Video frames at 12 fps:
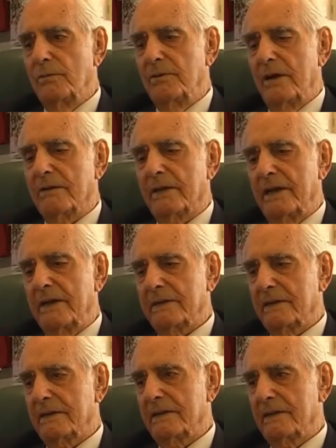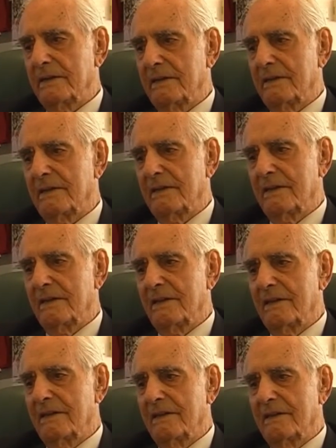broke out,
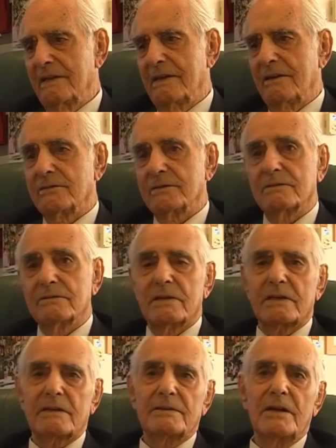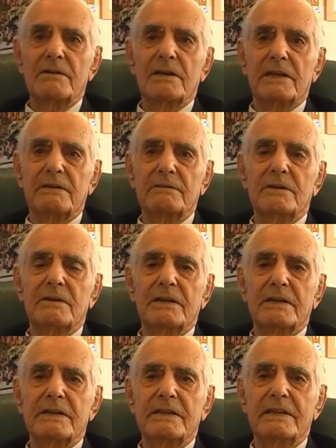I was only 18,
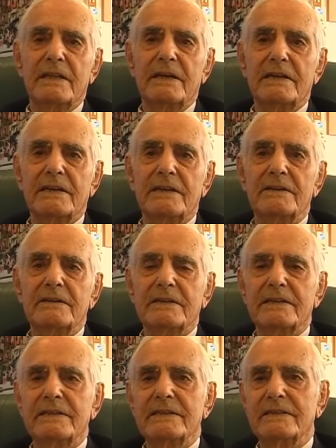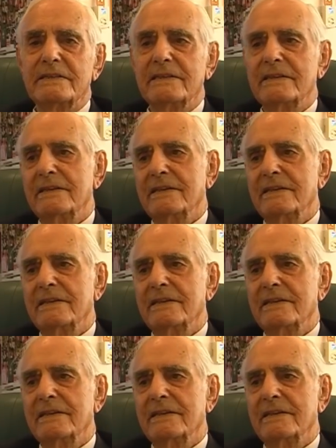19, and